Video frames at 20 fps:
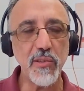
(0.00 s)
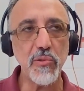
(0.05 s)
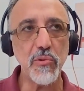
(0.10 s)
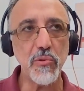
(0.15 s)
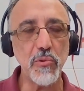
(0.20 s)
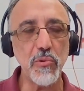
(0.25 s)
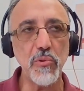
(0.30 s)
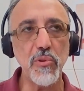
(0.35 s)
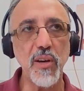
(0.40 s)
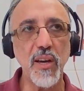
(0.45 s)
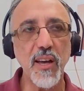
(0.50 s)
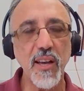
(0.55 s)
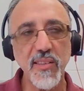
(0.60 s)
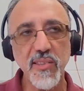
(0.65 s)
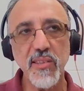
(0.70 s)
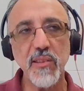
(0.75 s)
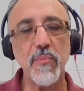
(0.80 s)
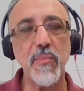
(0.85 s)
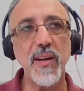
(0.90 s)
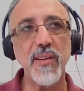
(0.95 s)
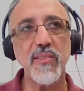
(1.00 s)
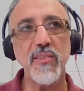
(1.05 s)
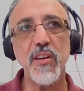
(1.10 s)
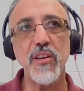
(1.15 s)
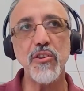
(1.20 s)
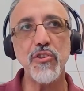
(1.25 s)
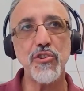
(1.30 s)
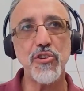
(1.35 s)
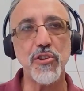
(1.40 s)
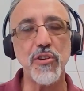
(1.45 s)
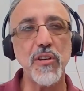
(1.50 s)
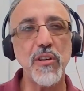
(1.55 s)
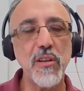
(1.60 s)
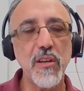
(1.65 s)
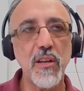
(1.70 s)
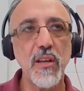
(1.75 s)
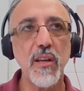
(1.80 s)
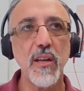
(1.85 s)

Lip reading: to do the customization,